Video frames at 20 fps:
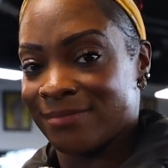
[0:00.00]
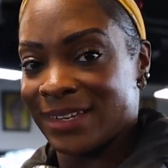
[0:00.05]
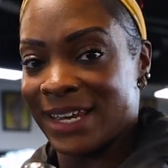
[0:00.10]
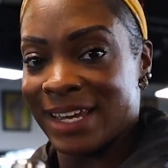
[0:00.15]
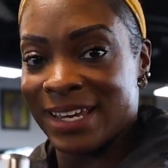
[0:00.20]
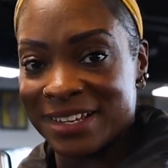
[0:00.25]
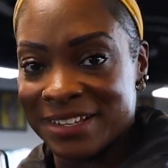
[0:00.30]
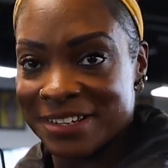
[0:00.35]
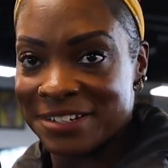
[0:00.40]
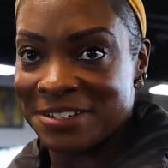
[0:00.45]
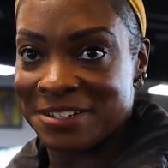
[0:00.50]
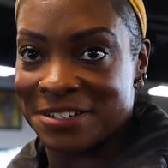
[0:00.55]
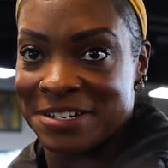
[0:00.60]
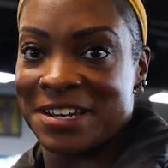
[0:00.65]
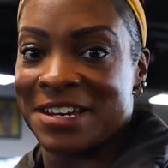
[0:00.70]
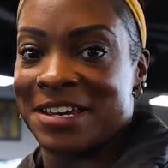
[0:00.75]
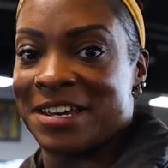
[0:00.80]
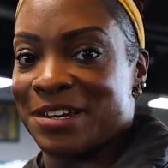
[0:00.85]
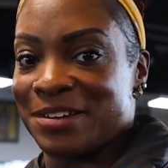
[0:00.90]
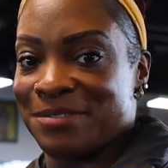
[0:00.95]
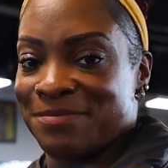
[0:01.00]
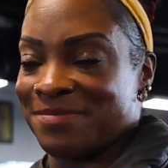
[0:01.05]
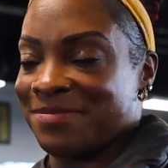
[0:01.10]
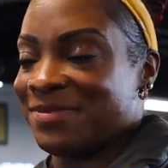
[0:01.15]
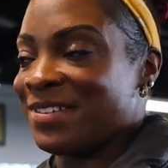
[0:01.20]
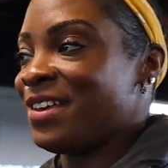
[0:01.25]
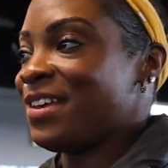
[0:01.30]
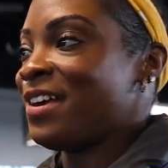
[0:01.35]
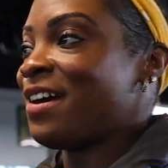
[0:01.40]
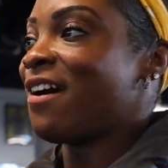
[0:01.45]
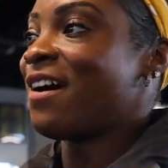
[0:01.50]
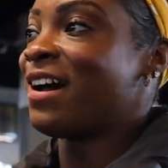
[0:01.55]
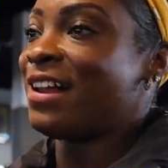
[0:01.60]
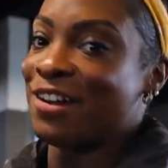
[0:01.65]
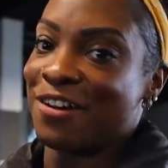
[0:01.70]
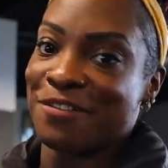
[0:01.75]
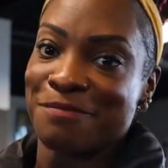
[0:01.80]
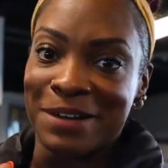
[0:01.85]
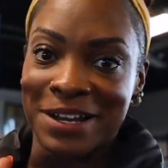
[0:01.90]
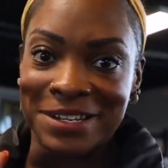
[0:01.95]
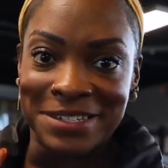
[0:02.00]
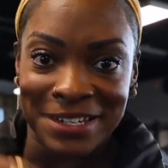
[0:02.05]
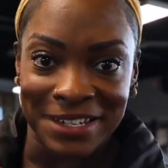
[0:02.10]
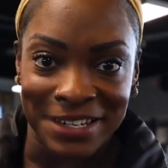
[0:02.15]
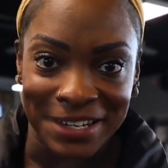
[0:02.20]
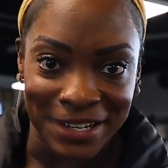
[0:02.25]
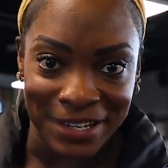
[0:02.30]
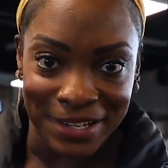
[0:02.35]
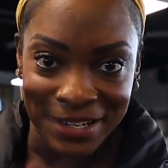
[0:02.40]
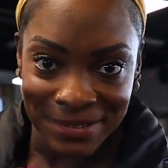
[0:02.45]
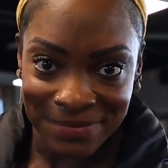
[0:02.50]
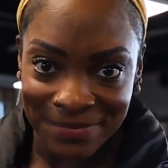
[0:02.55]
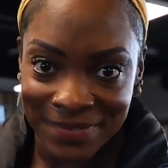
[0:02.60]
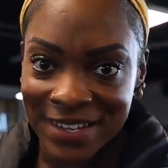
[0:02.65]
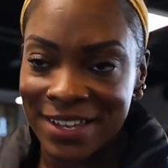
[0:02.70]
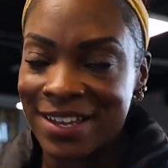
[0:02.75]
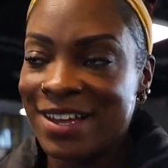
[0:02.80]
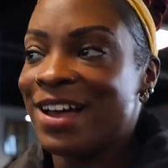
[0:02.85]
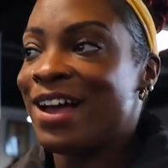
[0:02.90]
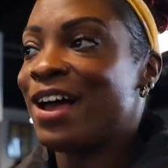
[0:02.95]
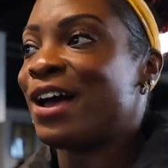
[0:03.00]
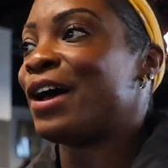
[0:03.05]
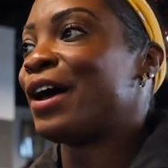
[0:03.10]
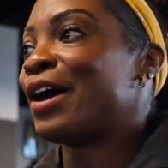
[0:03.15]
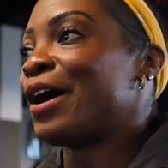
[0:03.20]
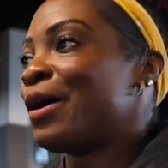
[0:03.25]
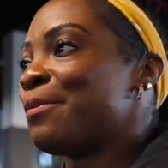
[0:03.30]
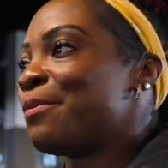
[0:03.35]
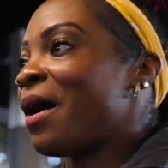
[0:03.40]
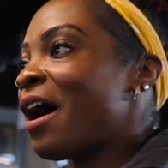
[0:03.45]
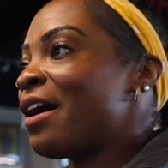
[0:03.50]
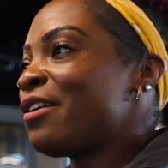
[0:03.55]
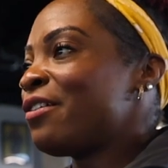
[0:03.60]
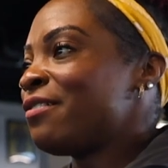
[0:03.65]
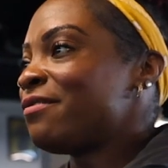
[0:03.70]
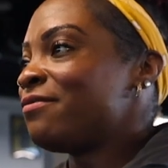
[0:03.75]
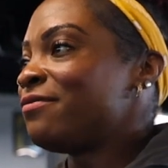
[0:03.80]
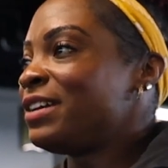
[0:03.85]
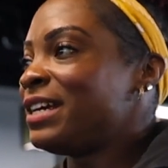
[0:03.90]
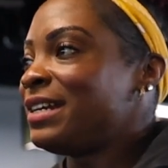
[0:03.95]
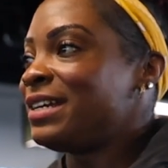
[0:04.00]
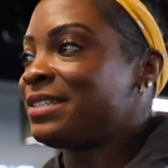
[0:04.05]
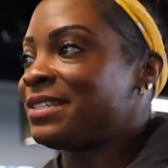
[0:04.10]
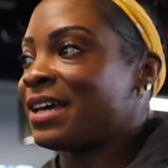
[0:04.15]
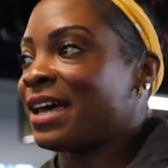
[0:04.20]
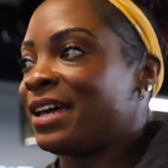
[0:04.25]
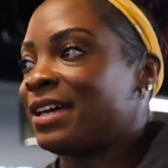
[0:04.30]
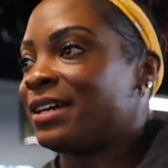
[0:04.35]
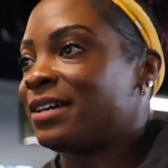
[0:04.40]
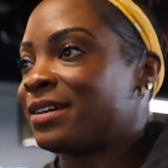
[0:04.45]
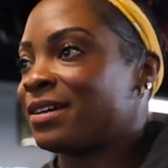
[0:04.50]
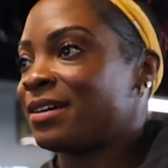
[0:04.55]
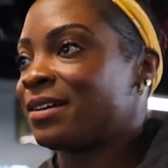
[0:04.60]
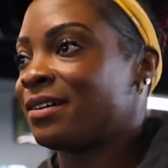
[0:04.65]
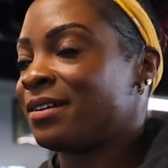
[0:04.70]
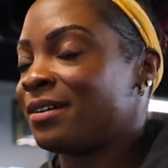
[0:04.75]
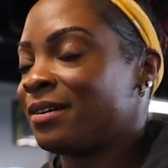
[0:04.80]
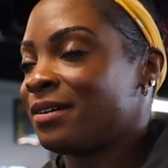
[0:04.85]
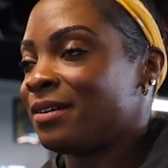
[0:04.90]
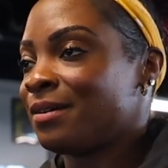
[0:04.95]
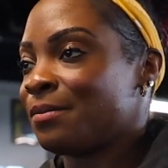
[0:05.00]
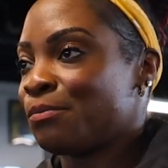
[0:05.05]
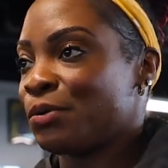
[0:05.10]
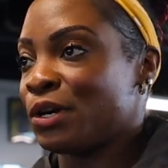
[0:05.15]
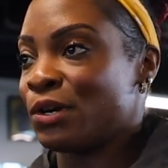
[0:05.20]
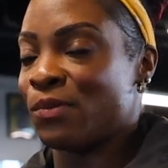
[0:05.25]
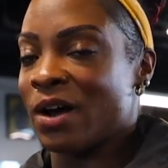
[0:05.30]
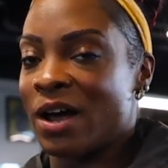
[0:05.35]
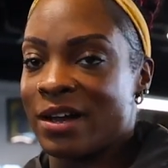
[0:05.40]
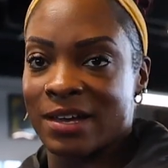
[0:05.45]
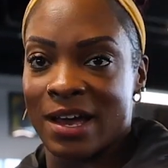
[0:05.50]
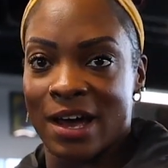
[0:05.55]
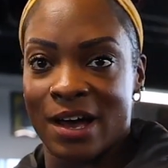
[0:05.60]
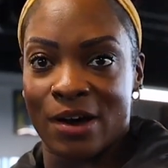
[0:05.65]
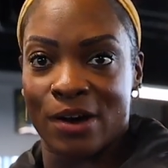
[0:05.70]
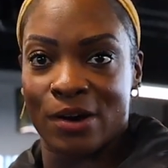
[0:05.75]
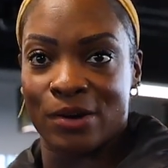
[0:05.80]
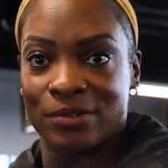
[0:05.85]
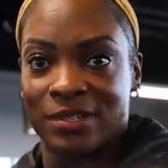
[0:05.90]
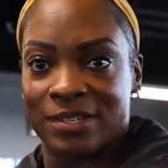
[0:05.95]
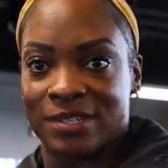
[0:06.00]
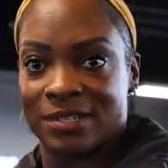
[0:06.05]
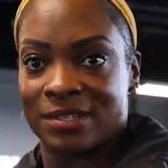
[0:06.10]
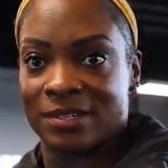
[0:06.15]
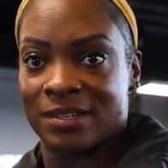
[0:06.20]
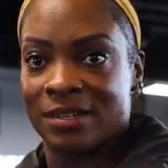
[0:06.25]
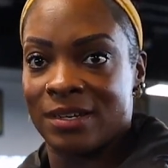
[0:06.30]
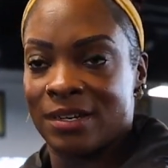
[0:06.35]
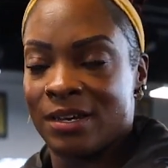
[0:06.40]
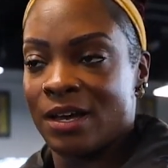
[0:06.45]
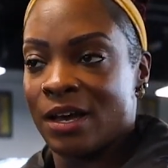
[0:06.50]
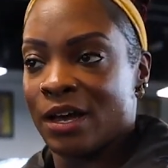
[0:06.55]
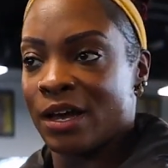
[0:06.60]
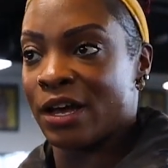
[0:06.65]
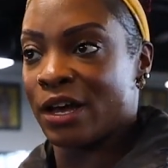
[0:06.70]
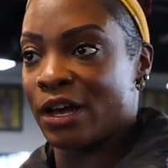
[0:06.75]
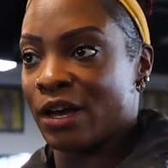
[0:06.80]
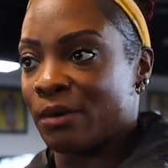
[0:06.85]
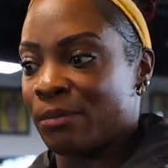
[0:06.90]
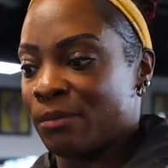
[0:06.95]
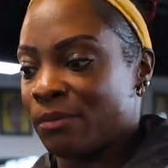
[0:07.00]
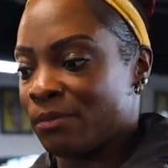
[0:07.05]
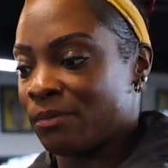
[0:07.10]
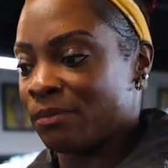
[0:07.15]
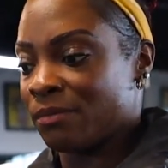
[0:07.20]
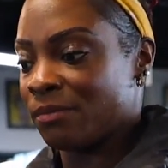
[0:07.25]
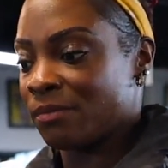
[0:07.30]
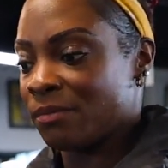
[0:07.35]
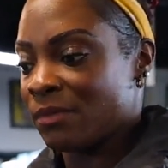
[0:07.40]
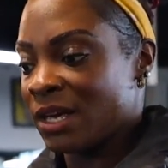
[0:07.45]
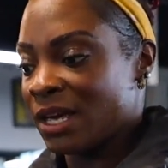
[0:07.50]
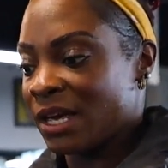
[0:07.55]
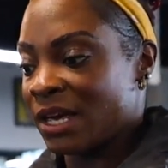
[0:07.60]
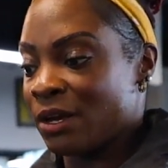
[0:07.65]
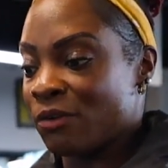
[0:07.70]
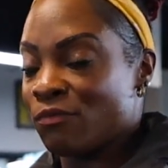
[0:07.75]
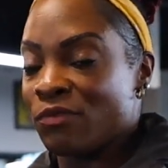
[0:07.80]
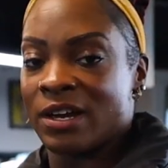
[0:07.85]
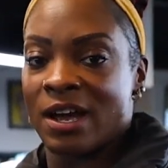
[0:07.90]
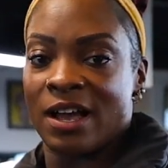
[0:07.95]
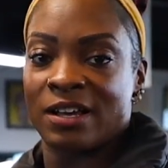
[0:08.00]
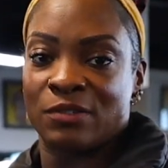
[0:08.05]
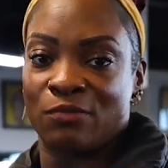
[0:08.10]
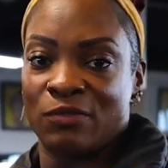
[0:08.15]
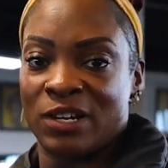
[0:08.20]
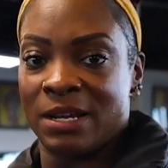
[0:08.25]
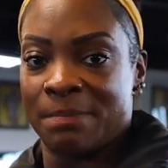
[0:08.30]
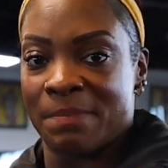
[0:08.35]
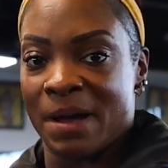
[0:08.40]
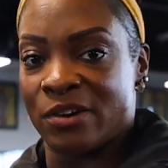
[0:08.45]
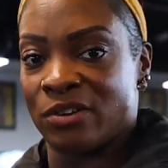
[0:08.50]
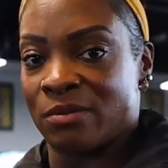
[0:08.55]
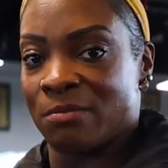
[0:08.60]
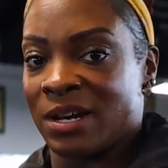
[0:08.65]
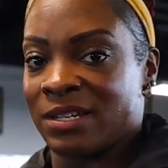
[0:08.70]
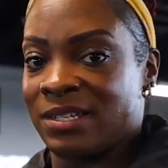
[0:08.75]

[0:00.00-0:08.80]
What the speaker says: English tea. I love my tea. I don't really take pre-workouts. It reacts really bad in my